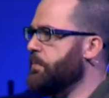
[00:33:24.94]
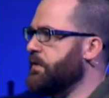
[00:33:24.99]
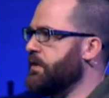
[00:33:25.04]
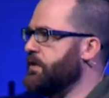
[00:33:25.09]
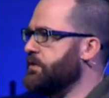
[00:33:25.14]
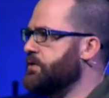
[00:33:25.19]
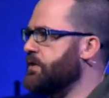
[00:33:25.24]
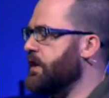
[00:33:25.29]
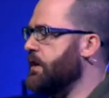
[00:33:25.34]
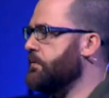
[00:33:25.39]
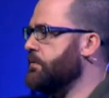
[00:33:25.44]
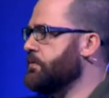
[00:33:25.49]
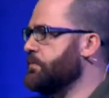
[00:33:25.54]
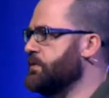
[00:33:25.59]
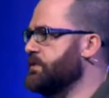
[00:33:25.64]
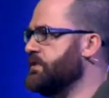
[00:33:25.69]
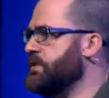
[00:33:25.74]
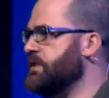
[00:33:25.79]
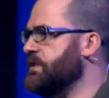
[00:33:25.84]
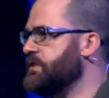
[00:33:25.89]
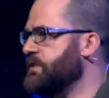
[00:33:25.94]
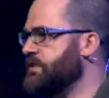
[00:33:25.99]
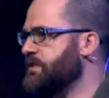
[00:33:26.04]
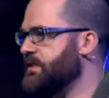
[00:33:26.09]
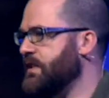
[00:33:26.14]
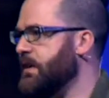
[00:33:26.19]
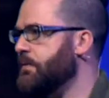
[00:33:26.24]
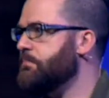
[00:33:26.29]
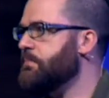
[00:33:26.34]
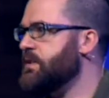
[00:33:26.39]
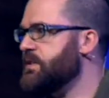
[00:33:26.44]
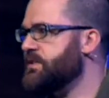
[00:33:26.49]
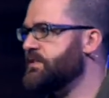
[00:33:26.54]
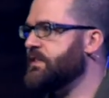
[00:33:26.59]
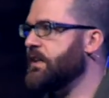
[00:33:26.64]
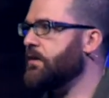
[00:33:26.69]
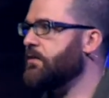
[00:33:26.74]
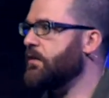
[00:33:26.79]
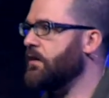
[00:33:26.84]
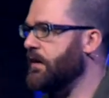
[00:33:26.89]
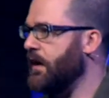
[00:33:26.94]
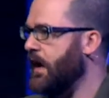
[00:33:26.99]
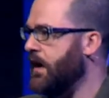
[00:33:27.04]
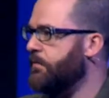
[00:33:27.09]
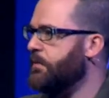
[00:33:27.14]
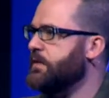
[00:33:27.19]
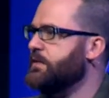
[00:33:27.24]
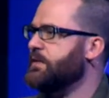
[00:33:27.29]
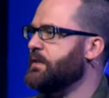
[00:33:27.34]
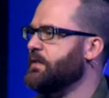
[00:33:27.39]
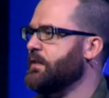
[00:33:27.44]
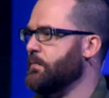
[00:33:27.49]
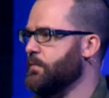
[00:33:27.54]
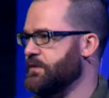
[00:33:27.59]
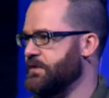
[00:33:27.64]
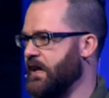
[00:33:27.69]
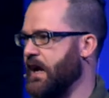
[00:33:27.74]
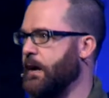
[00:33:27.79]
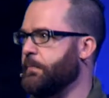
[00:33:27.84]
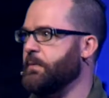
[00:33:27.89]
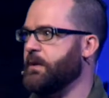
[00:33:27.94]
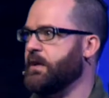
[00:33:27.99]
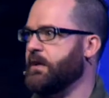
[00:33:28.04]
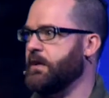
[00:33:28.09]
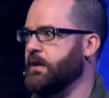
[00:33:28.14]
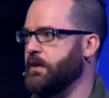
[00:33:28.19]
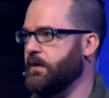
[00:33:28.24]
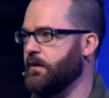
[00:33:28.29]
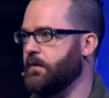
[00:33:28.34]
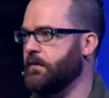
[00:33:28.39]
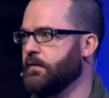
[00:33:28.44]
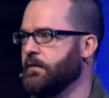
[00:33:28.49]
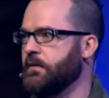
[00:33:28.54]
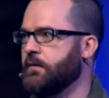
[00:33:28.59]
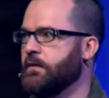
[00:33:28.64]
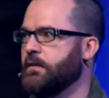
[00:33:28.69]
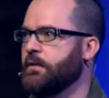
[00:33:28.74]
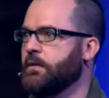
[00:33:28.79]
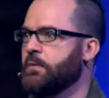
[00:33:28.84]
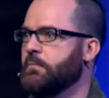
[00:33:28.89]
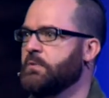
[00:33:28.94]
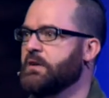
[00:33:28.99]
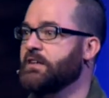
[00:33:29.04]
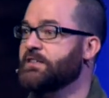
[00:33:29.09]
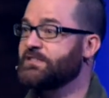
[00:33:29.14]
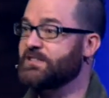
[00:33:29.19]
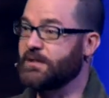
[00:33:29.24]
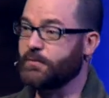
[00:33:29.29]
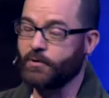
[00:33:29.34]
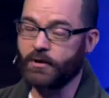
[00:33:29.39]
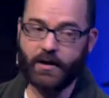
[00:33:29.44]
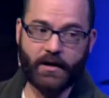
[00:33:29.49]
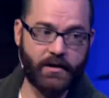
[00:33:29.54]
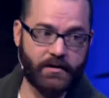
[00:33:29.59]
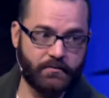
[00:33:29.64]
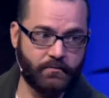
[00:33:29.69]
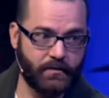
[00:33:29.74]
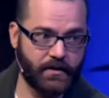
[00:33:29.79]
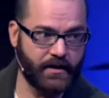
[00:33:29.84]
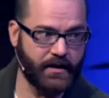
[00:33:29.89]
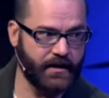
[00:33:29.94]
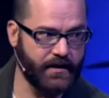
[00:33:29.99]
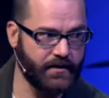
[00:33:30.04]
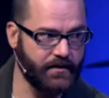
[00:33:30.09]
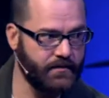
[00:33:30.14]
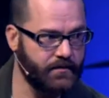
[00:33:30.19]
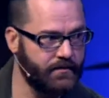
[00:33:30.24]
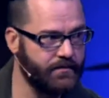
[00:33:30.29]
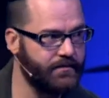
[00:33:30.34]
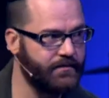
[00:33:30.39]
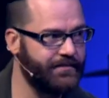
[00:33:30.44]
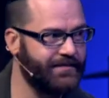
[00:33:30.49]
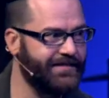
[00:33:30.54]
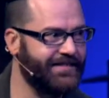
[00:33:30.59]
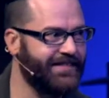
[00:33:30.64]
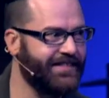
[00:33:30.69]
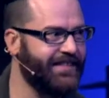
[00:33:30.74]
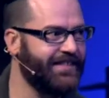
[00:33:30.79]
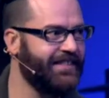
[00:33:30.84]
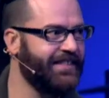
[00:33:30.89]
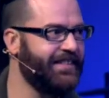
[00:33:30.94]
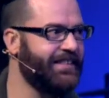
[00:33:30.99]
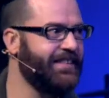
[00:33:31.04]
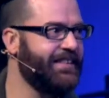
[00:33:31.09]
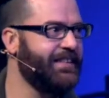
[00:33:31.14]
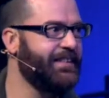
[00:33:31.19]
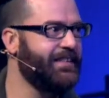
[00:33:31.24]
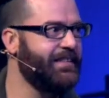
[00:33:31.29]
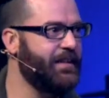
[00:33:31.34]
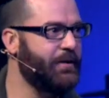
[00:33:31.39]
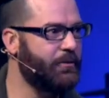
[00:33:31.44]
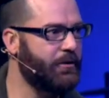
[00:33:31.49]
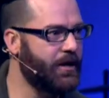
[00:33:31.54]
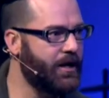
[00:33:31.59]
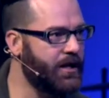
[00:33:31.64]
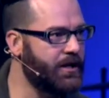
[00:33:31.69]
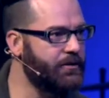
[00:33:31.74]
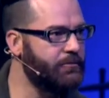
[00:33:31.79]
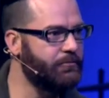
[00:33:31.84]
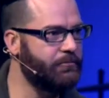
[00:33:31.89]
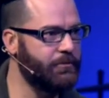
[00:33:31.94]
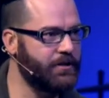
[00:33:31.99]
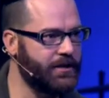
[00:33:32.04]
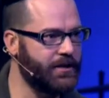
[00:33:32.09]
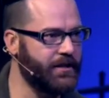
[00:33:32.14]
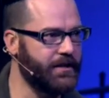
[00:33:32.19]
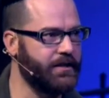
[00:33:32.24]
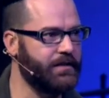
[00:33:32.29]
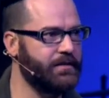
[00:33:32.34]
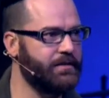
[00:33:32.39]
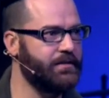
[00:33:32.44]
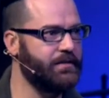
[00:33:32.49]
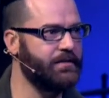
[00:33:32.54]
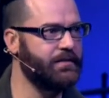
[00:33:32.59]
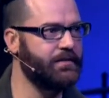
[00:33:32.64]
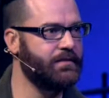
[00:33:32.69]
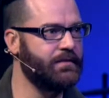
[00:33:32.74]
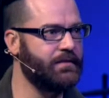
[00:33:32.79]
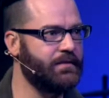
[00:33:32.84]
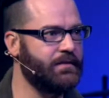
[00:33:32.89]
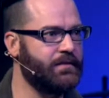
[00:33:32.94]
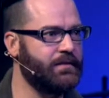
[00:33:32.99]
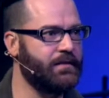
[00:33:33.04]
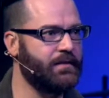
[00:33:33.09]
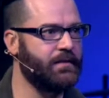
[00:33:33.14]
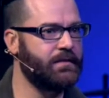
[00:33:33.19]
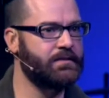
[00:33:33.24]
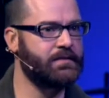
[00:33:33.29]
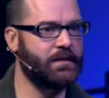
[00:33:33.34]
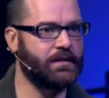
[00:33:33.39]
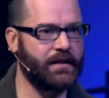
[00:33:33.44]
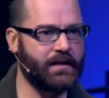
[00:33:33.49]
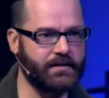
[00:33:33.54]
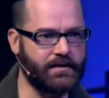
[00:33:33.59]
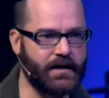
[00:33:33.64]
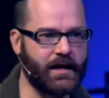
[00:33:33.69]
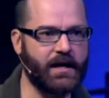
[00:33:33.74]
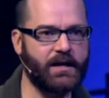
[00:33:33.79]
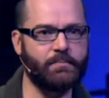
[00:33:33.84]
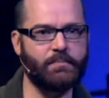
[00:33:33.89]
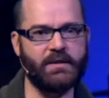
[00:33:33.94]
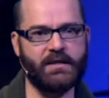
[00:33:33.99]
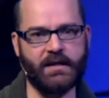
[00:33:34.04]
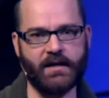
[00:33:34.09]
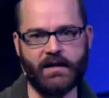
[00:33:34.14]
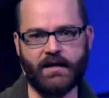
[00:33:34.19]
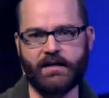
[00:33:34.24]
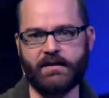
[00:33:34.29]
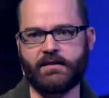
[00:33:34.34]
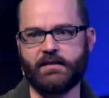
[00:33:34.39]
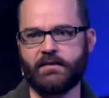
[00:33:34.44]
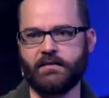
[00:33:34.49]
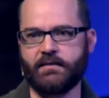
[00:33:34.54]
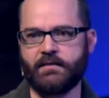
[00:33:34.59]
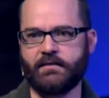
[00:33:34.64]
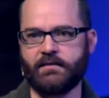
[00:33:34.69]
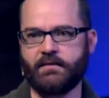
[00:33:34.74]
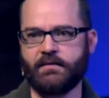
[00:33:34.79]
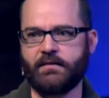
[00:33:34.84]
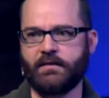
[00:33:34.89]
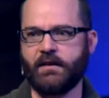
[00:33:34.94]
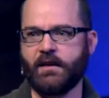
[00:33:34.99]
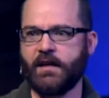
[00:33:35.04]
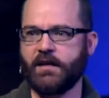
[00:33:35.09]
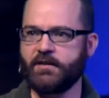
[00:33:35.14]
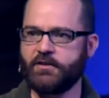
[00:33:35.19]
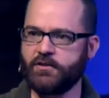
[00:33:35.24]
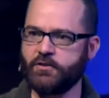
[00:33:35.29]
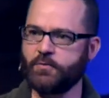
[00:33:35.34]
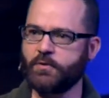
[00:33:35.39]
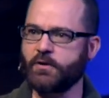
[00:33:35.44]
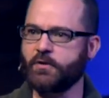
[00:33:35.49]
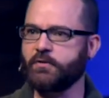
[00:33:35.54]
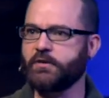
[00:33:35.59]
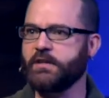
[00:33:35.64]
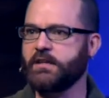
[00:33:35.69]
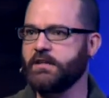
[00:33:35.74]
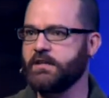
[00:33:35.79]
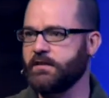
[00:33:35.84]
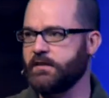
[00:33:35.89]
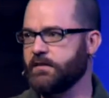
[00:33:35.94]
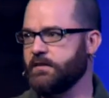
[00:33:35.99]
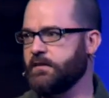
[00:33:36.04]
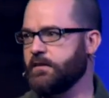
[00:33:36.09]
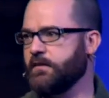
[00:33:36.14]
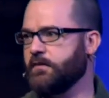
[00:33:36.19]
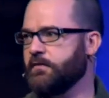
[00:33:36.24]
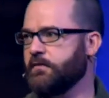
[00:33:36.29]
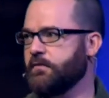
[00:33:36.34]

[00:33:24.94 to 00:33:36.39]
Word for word: that traveled with Jesus, they missed out on everything that was happening here because they were unwilling. They were unwilling to let God be God and do what only He can do.